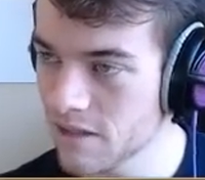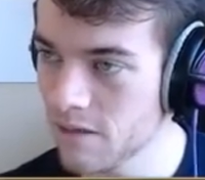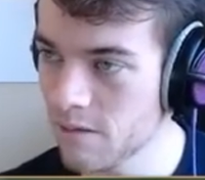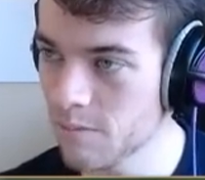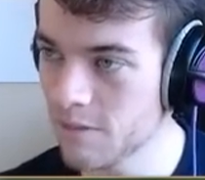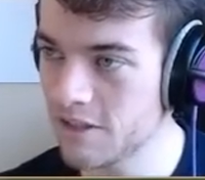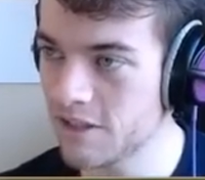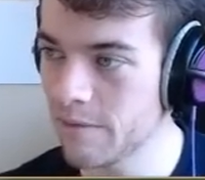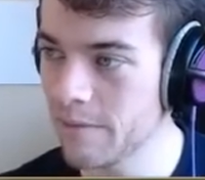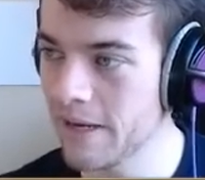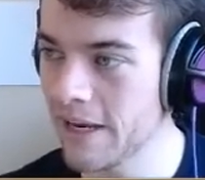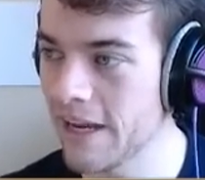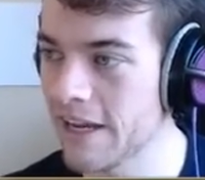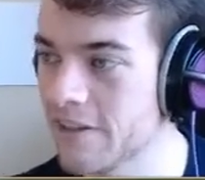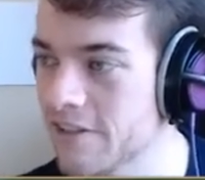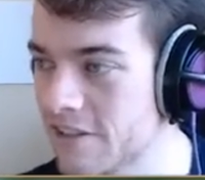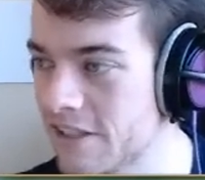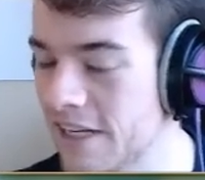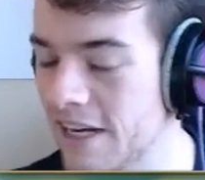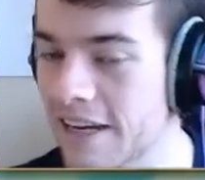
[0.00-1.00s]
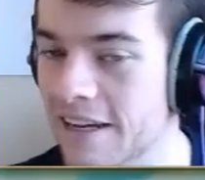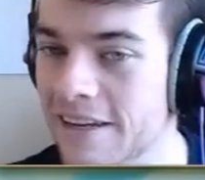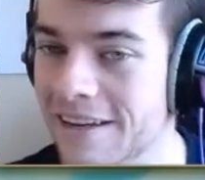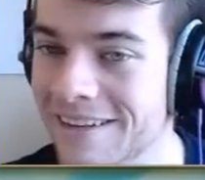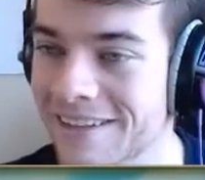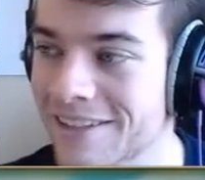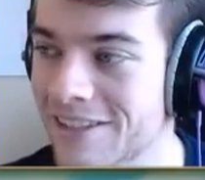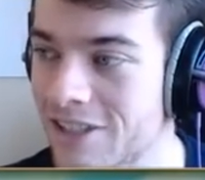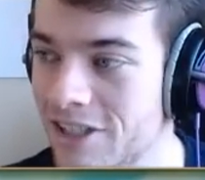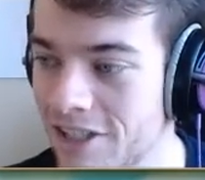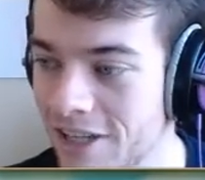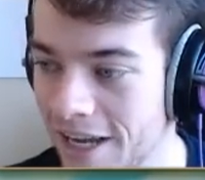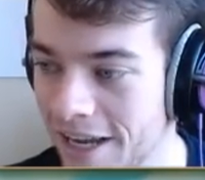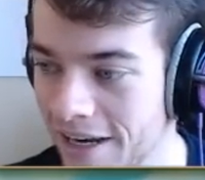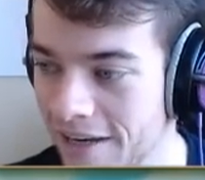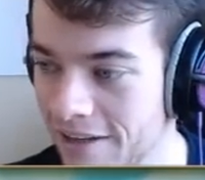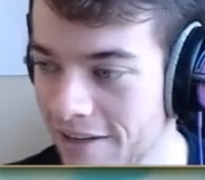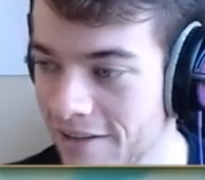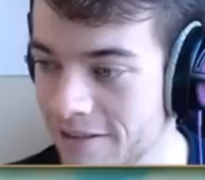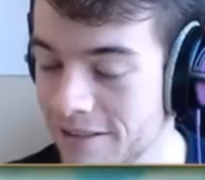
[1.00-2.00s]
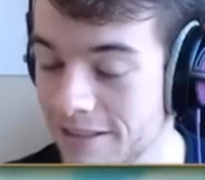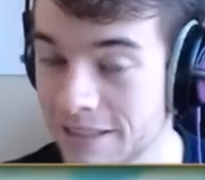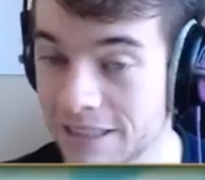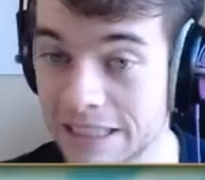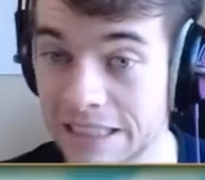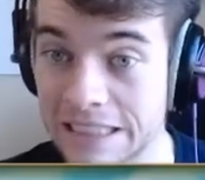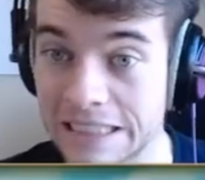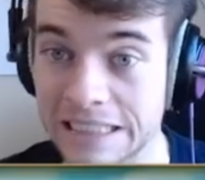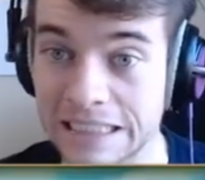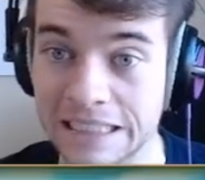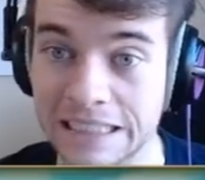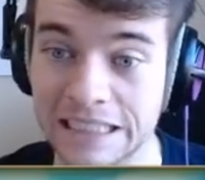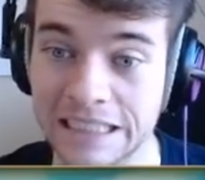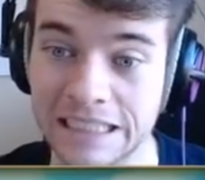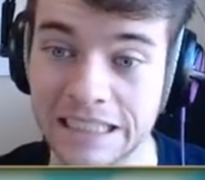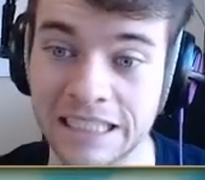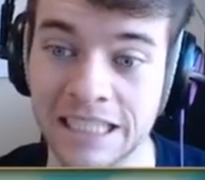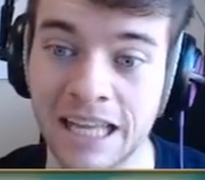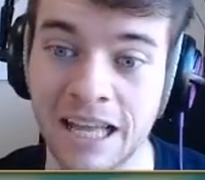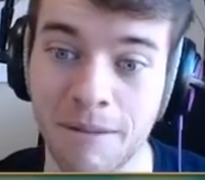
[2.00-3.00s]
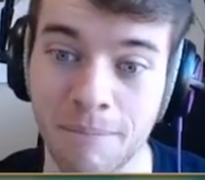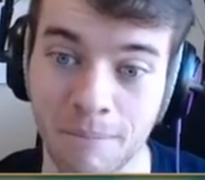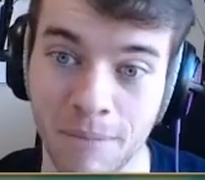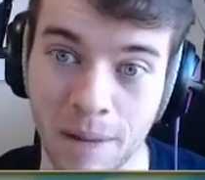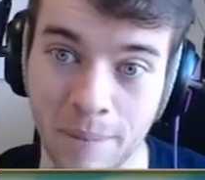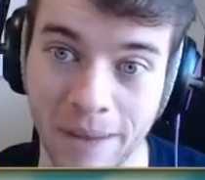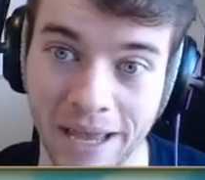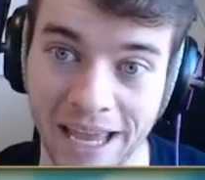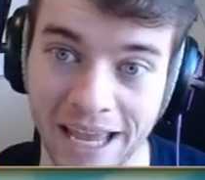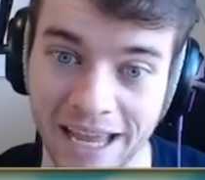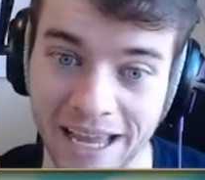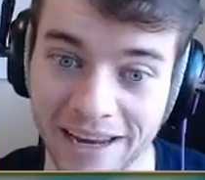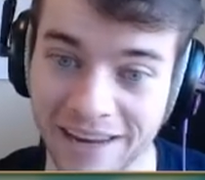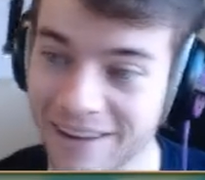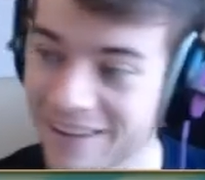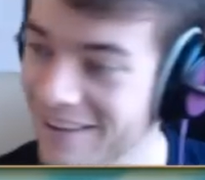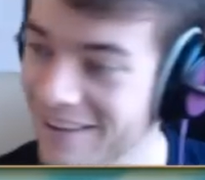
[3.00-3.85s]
But something else that I need to check... My bad.